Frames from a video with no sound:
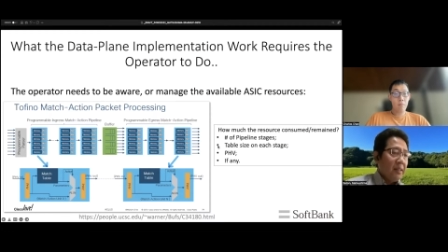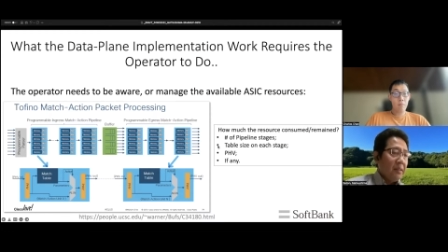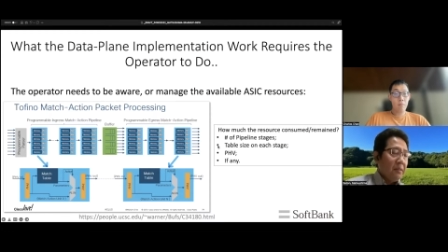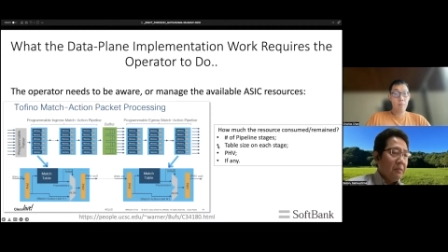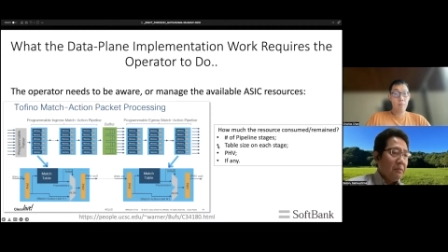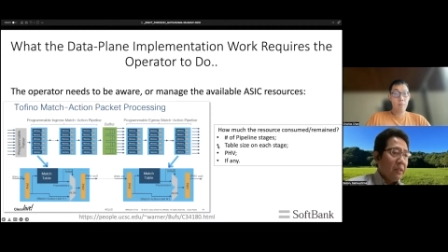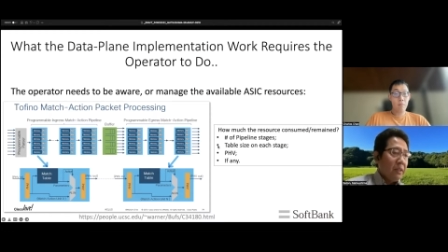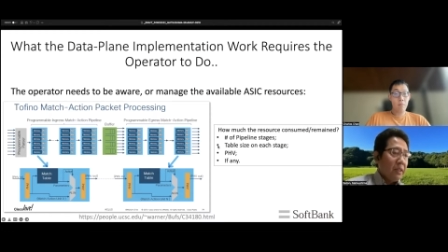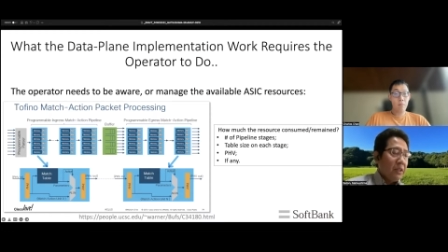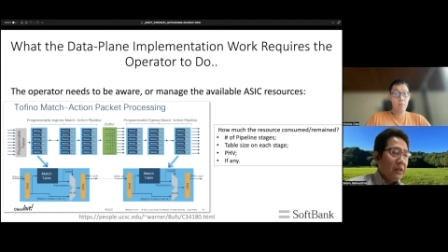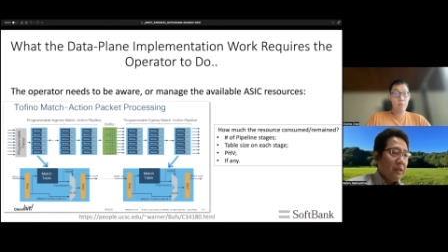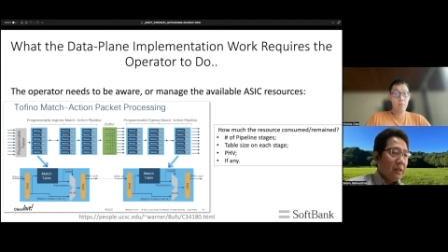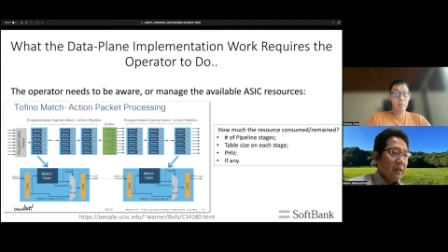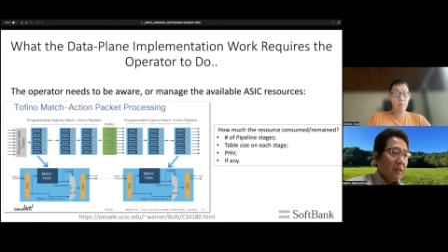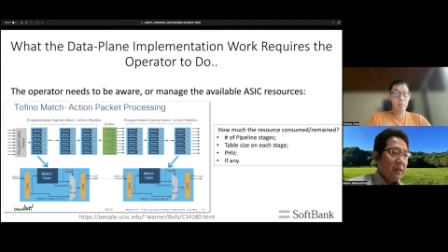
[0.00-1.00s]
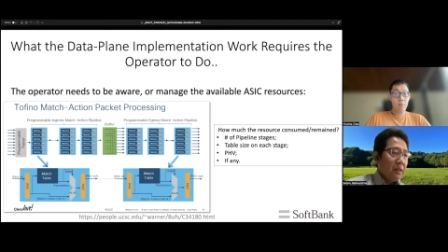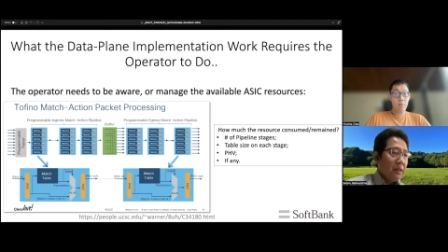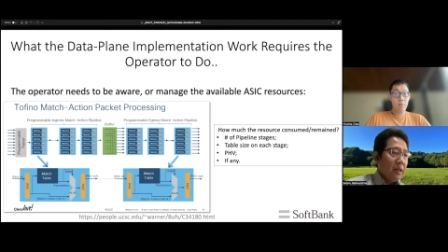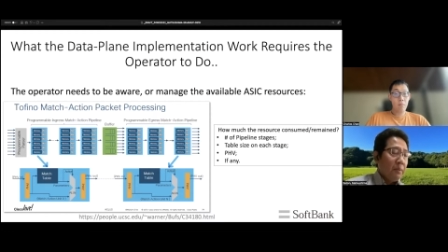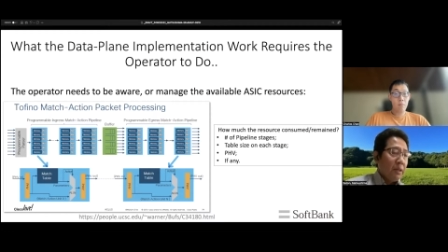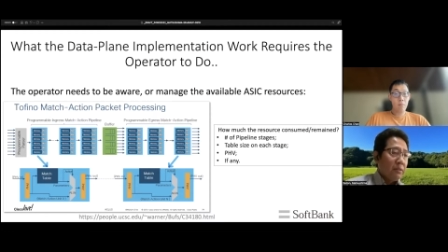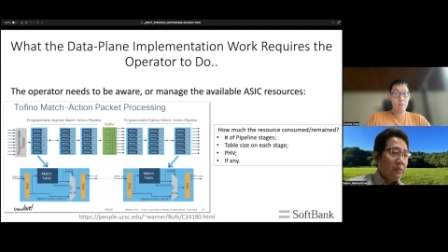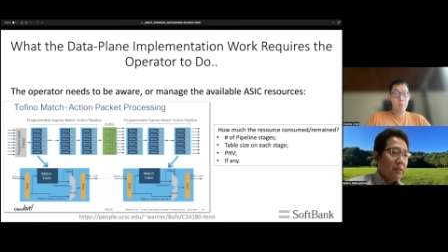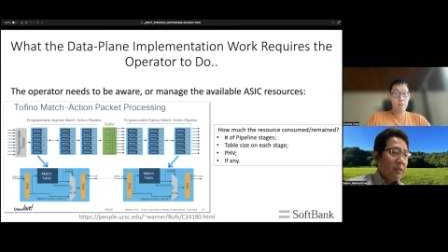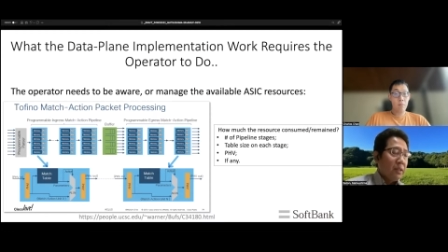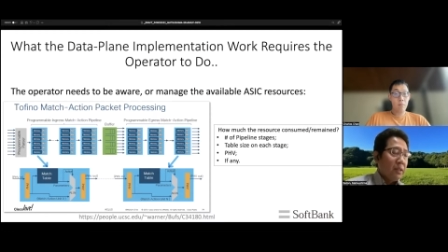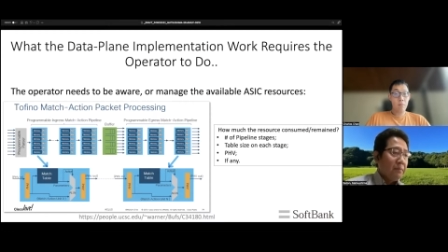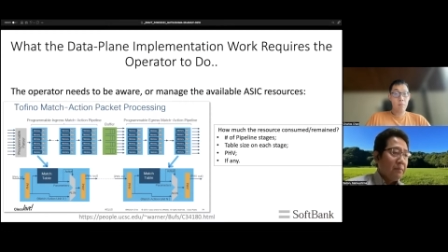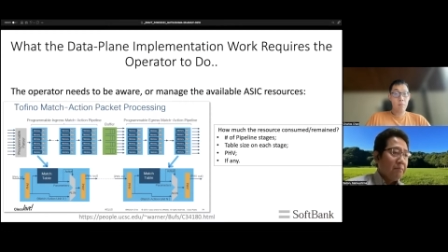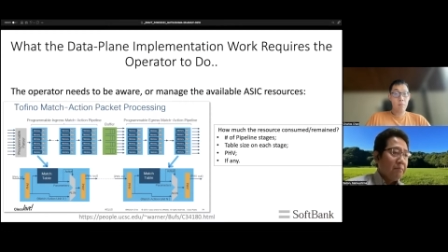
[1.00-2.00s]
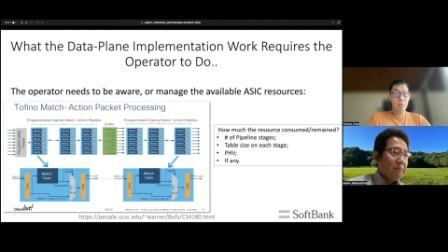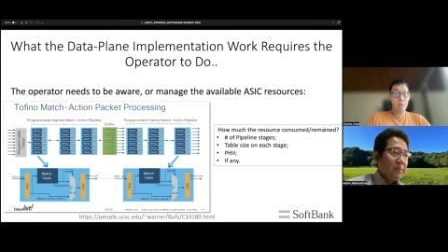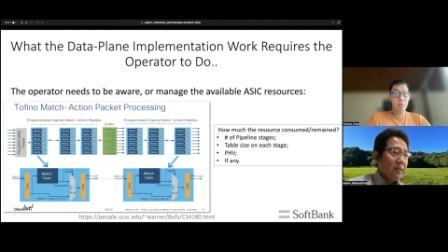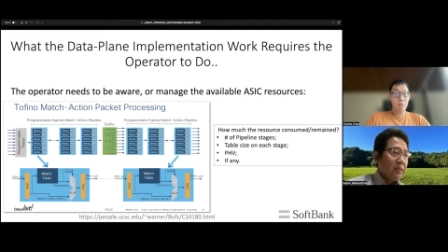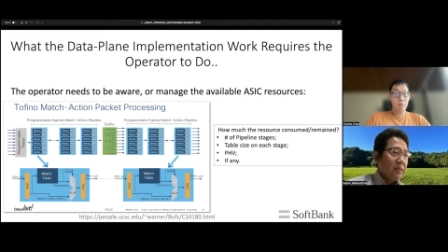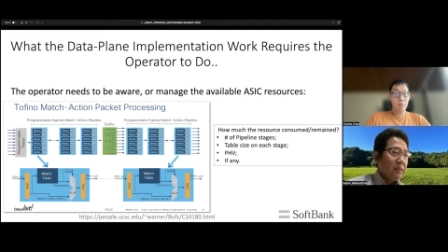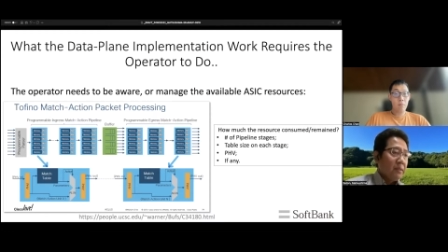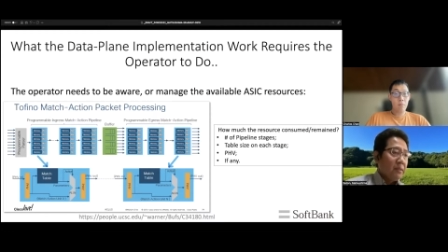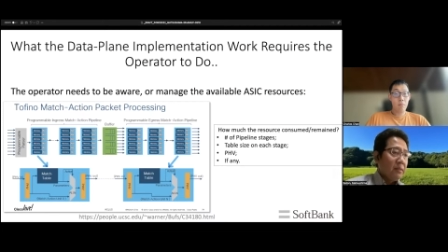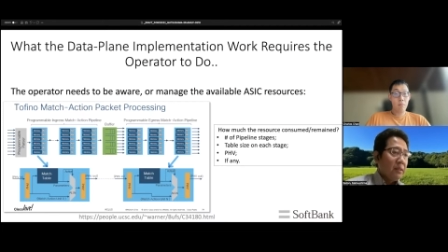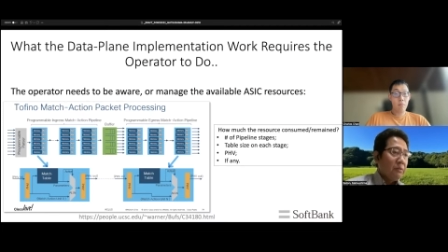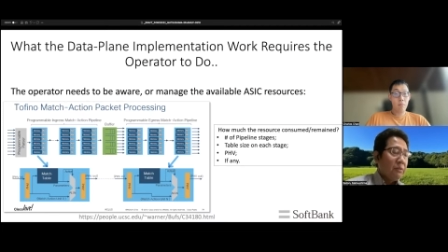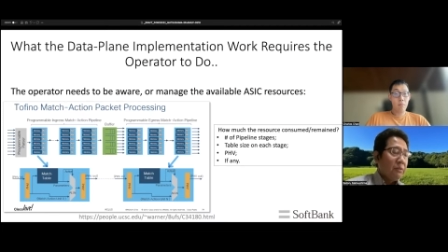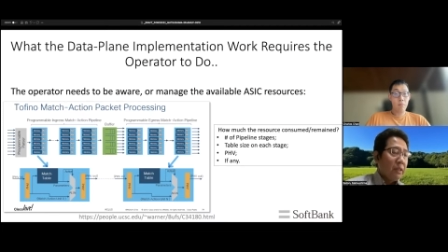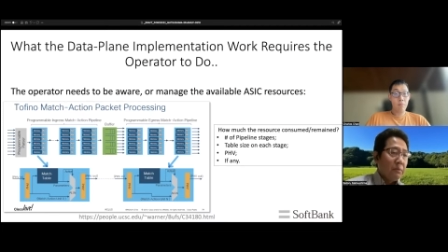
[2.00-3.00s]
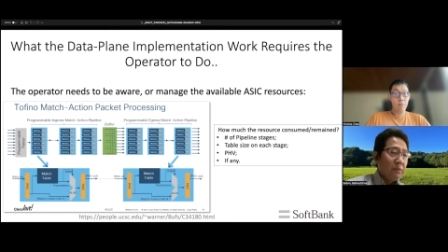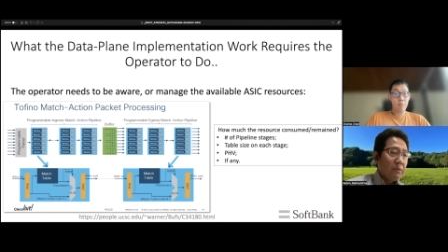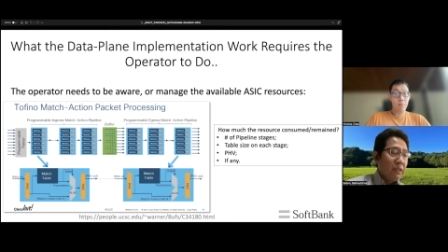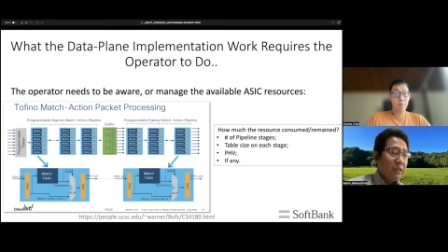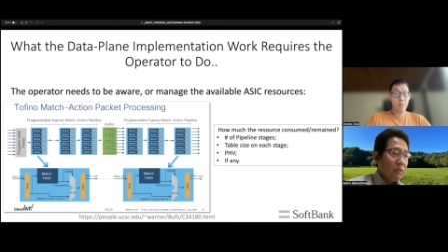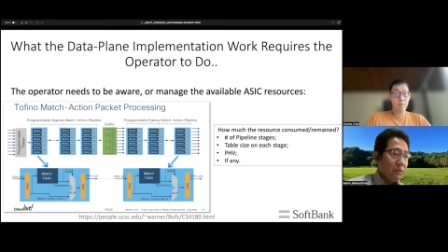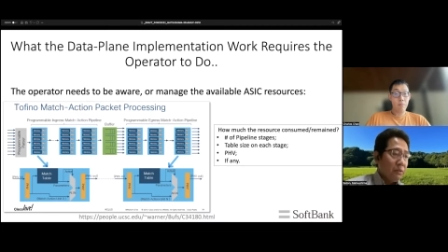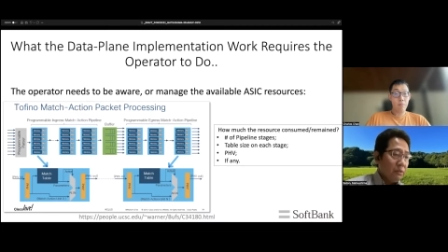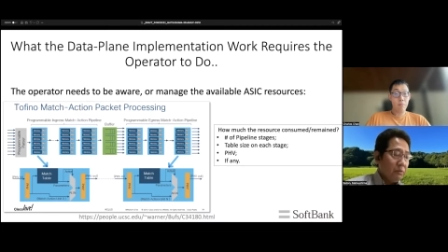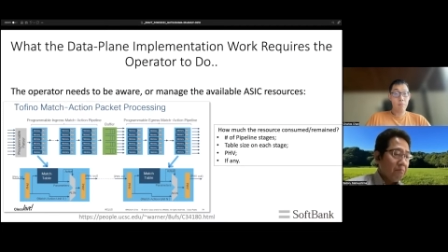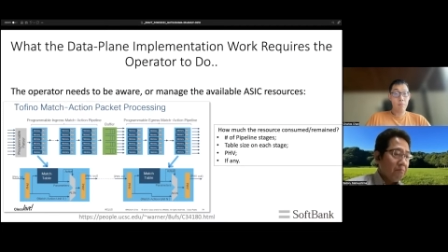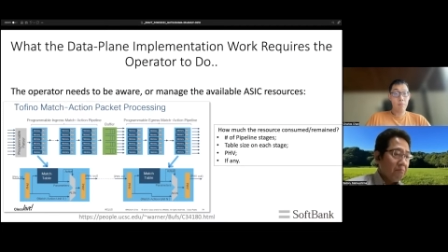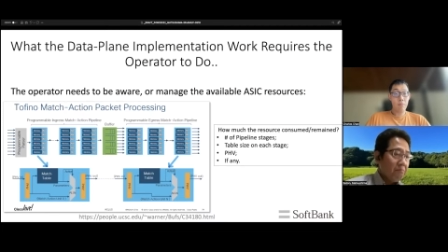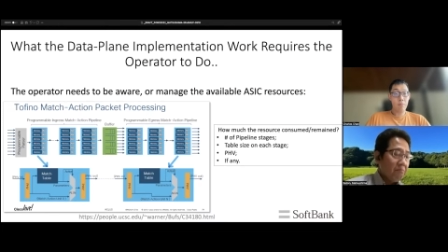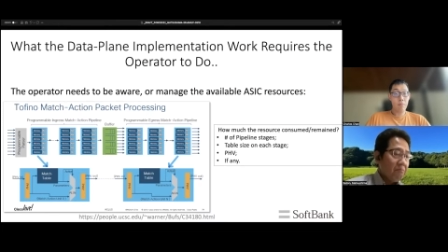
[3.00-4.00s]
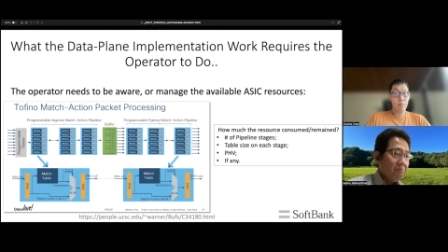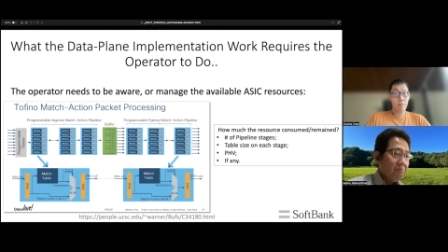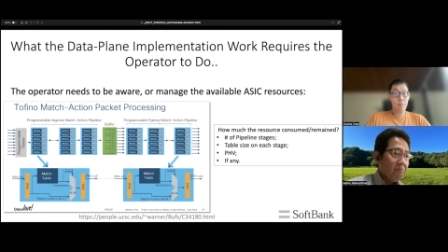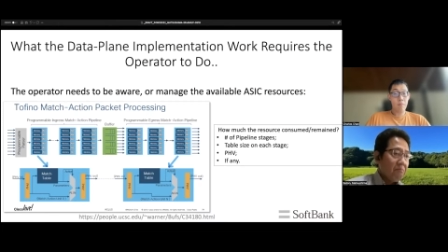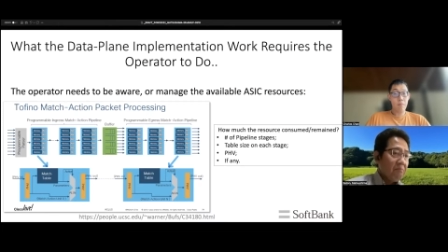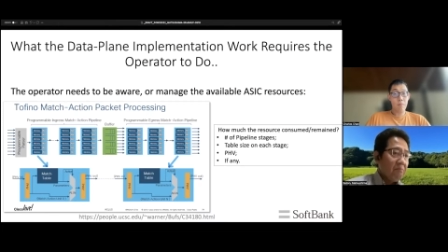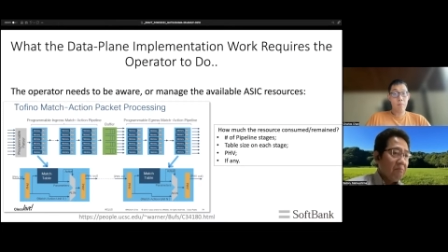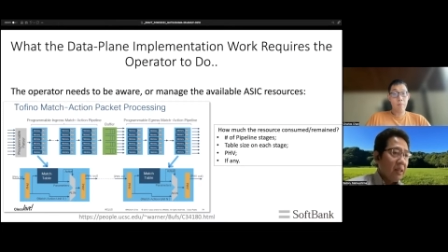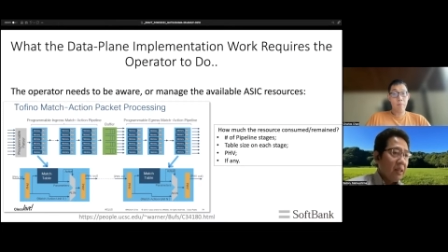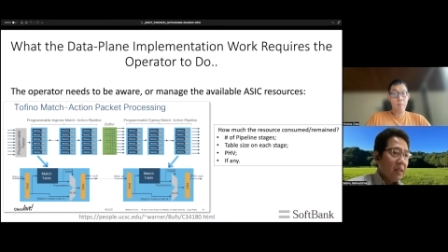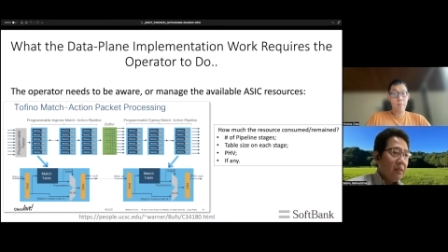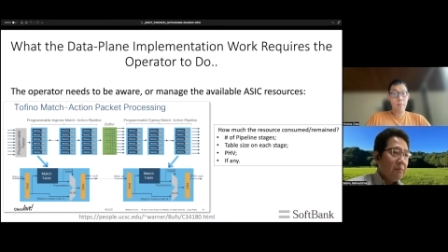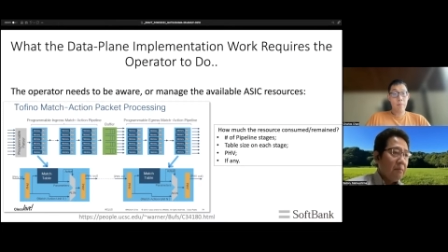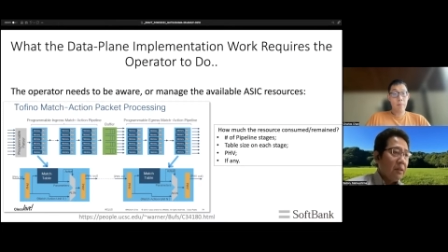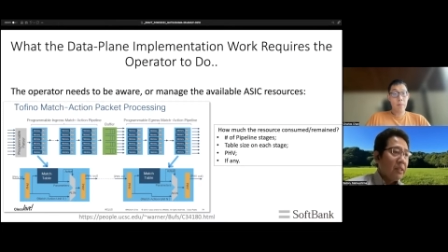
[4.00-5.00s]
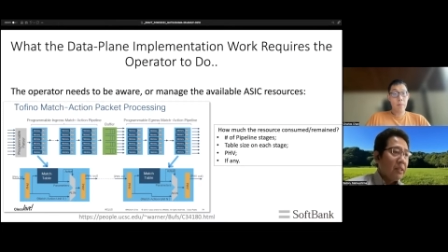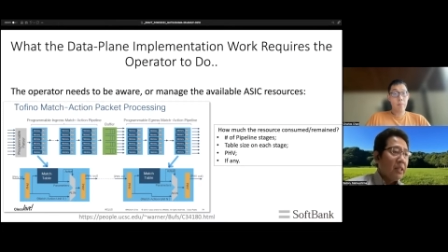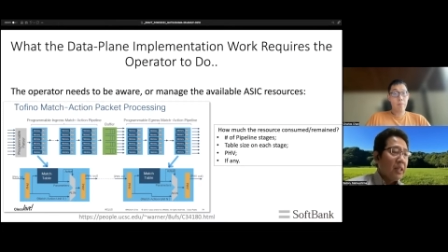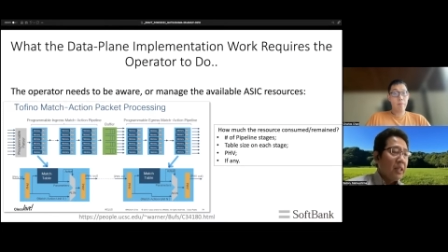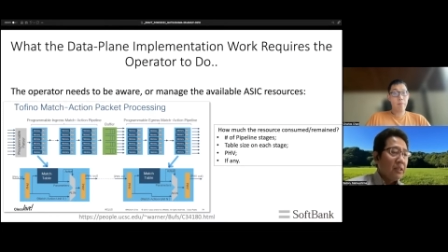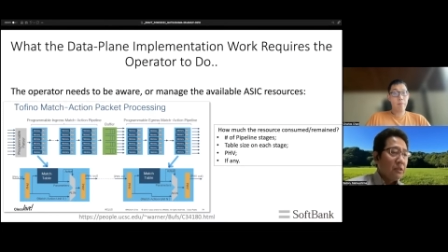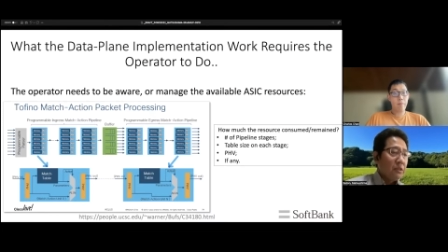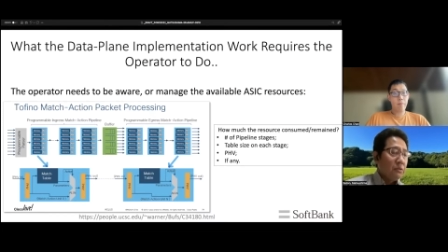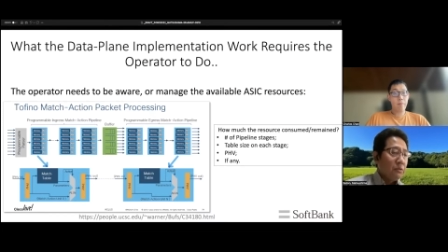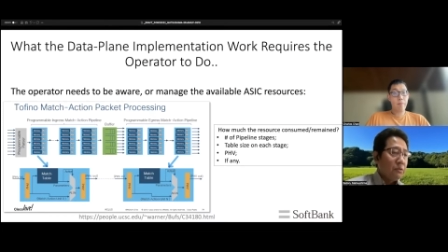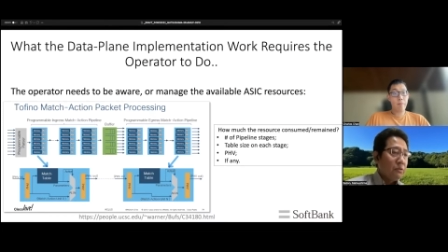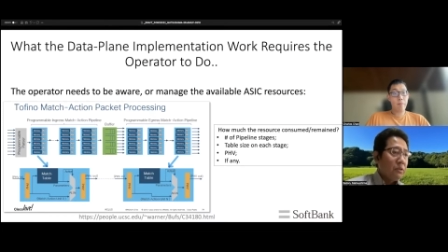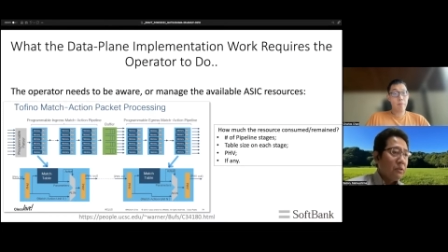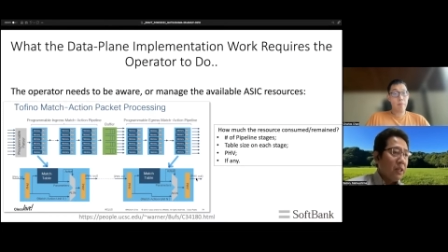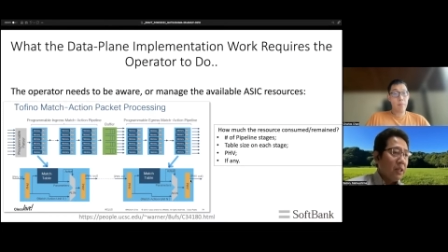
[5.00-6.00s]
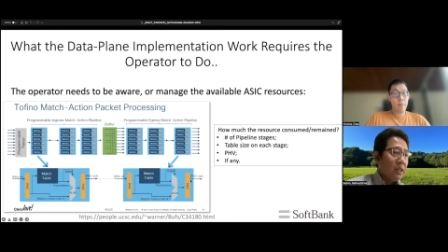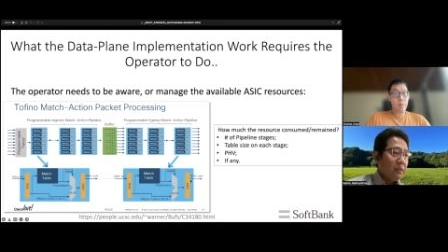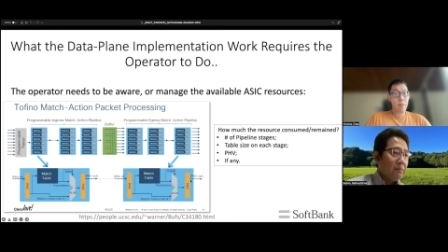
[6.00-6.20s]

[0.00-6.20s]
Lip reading: we care about the field resource. But in addition to that,